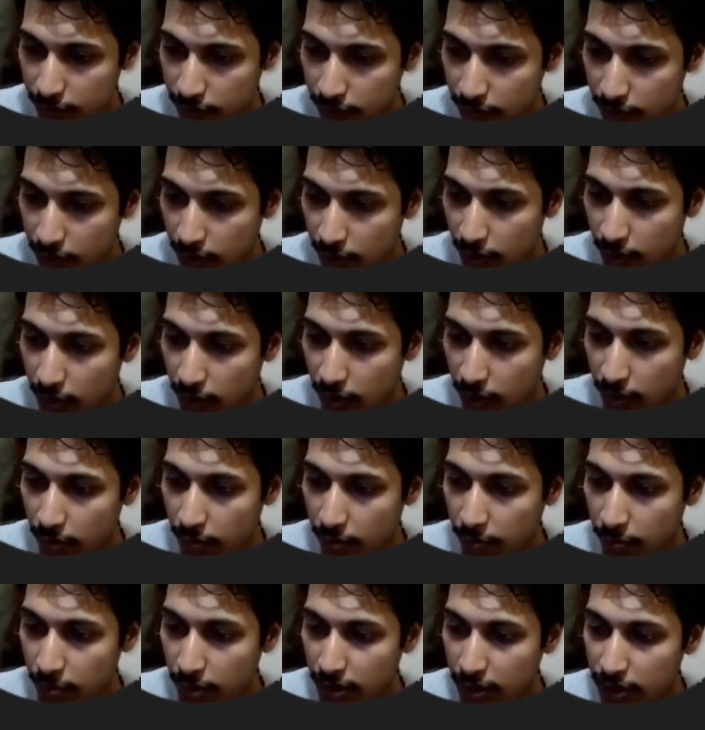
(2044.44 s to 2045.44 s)
%n
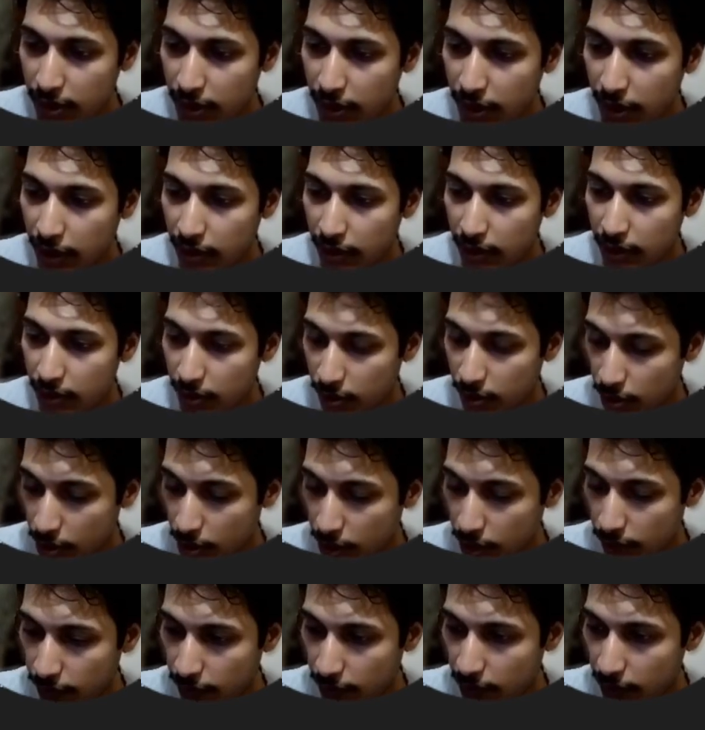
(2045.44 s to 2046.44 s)
is not defined. Let's
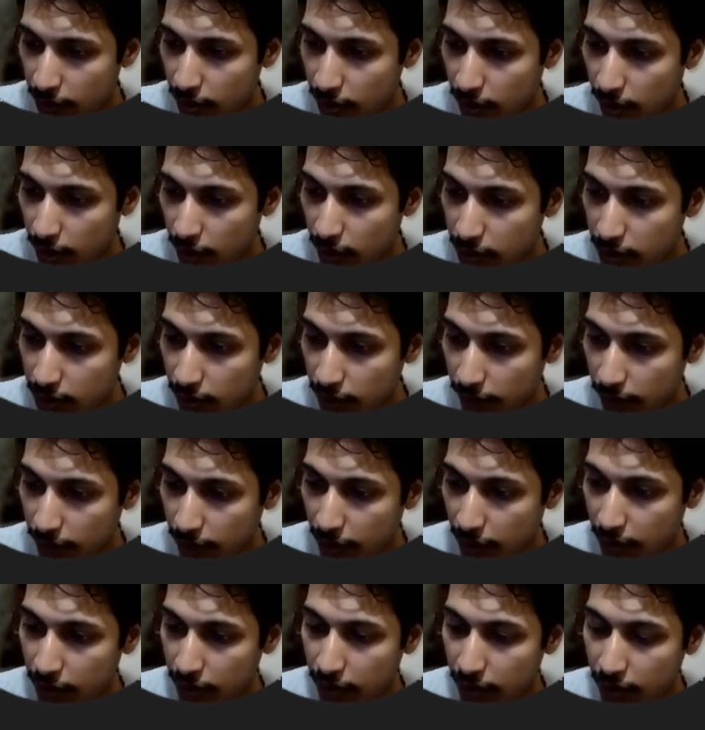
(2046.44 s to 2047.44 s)
define
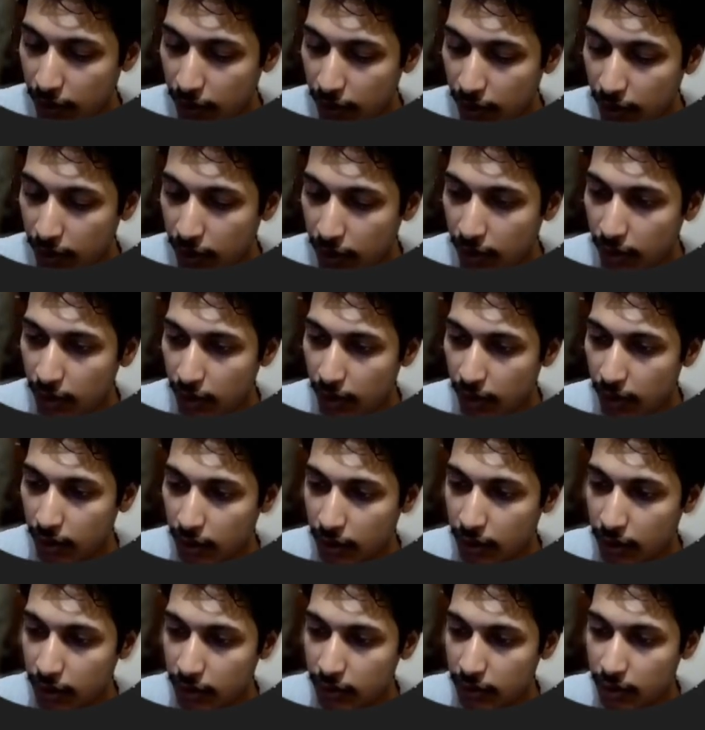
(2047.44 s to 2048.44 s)
well num.
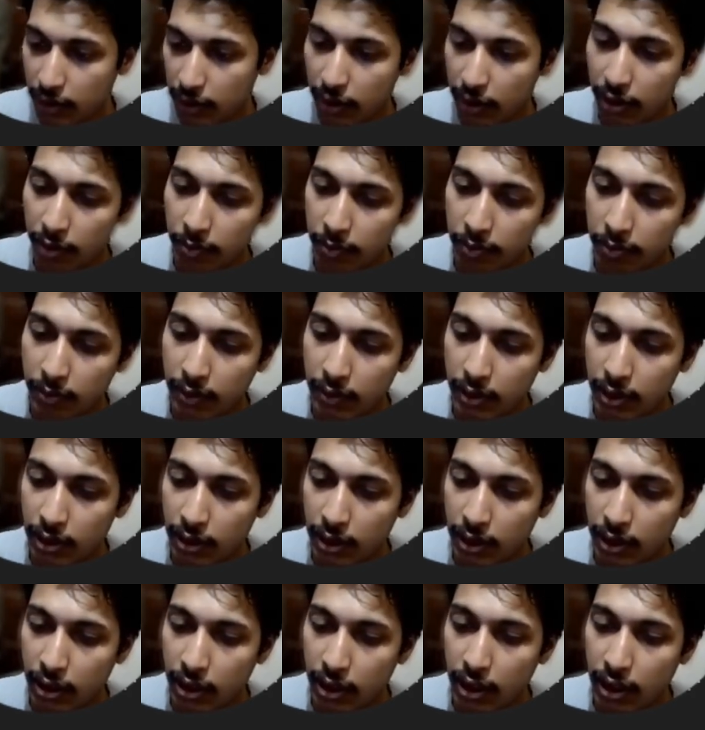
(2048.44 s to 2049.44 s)
Otherwise we
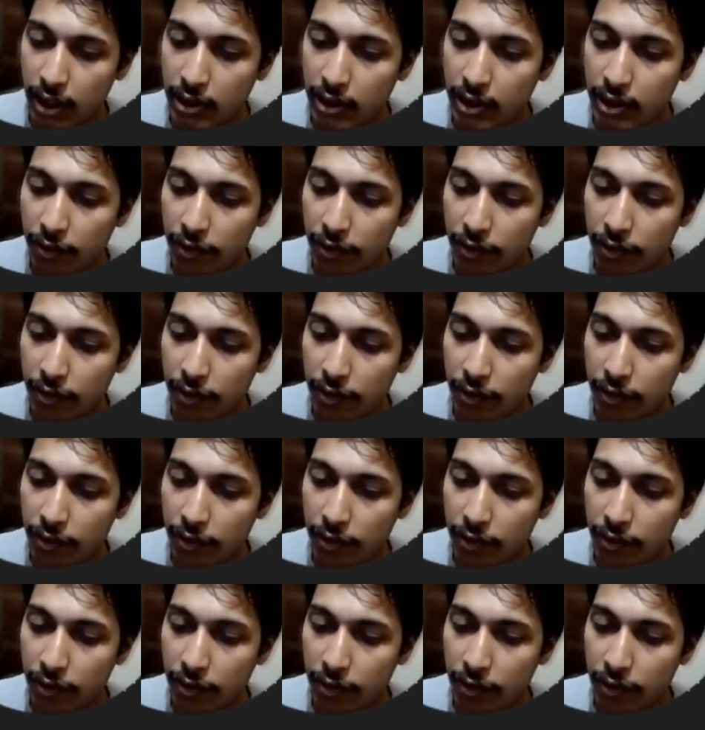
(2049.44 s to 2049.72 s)
say